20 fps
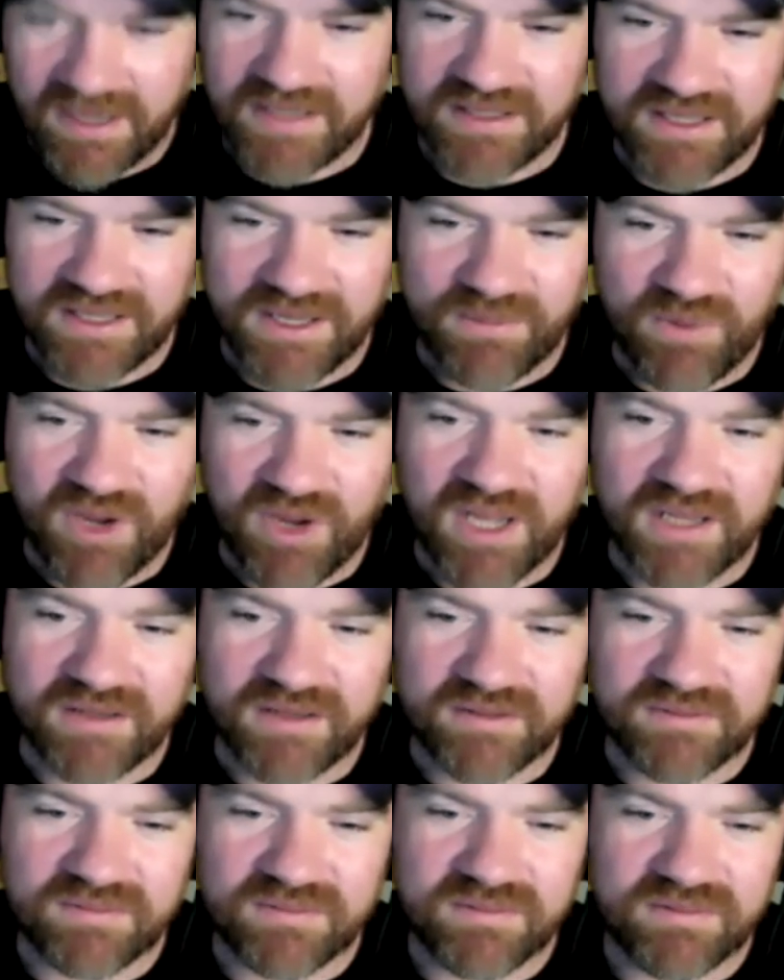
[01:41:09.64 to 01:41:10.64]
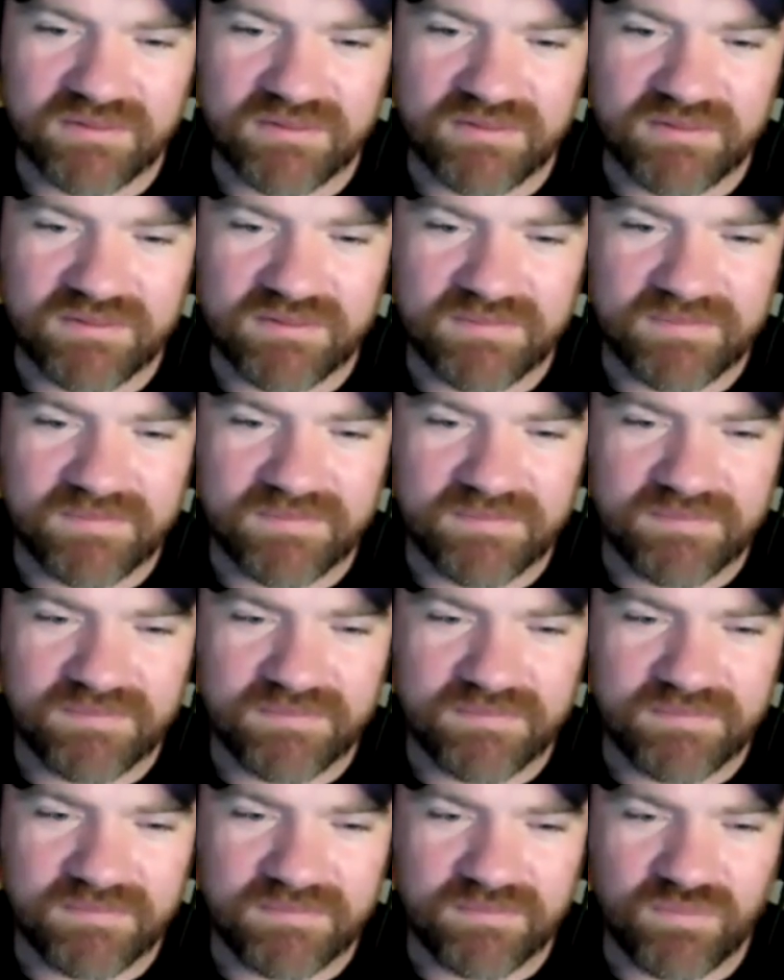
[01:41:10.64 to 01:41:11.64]
he might.
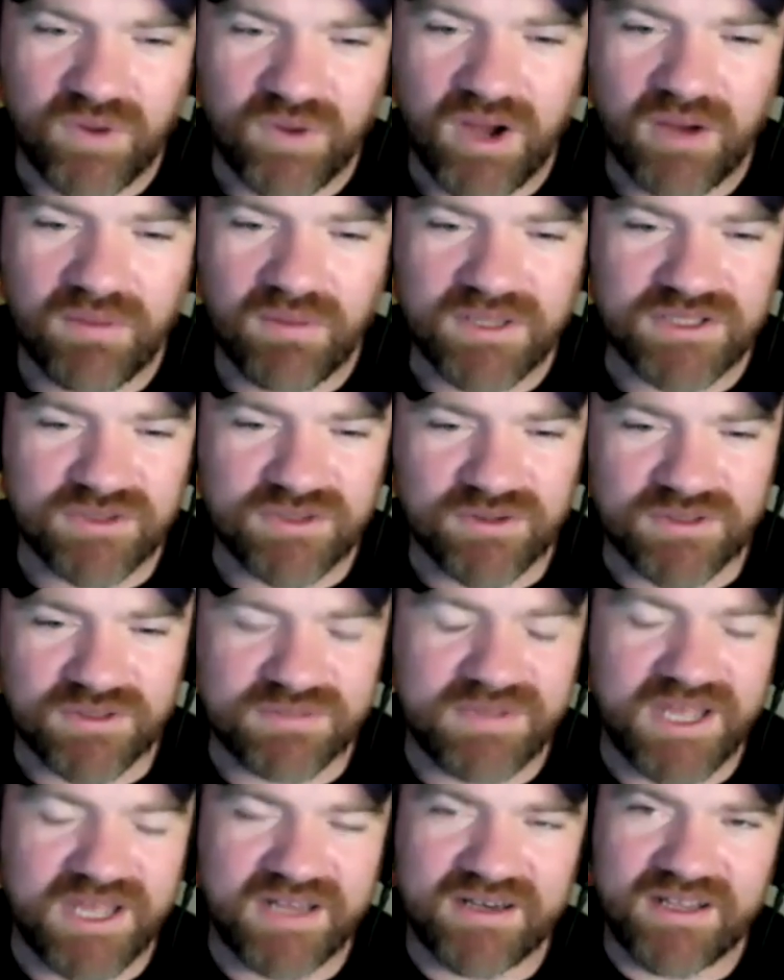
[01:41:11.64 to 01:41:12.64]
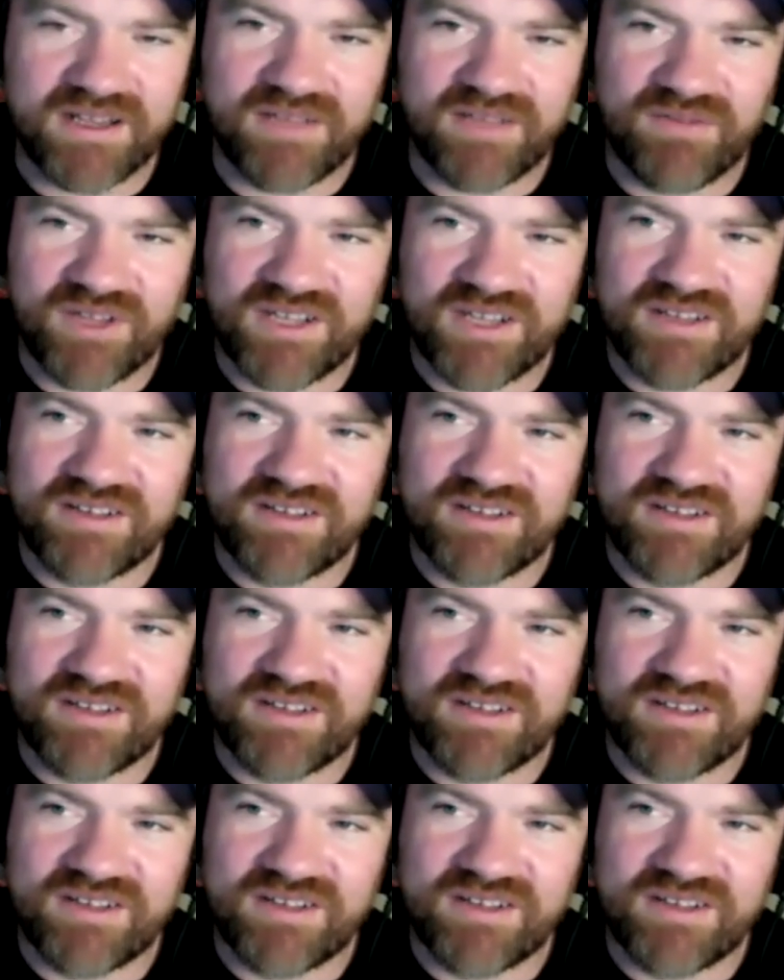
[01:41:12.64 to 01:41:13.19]
While we talked about if he